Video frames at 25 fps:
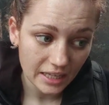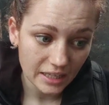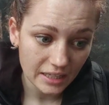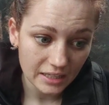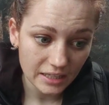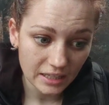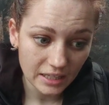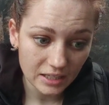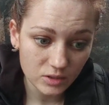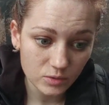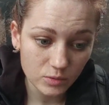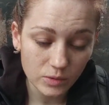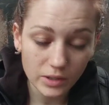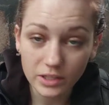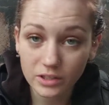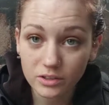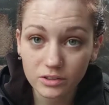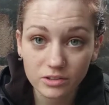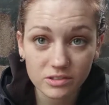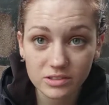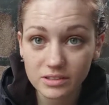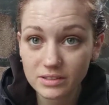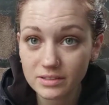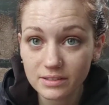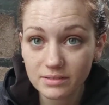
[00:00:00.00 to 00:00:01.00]
and that's why
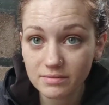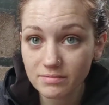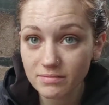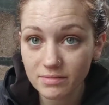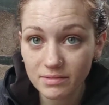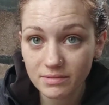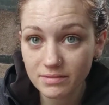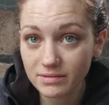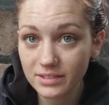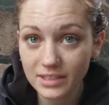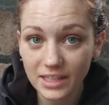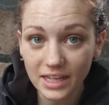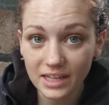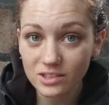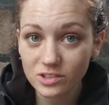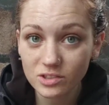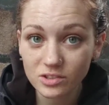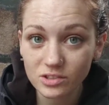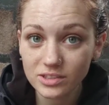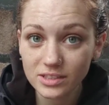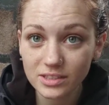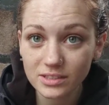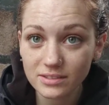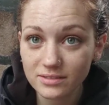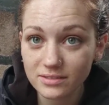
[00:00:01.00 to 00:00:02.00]
there's
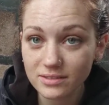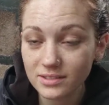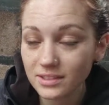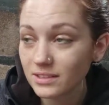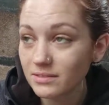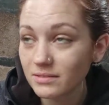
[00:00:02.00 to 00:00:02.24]
castles and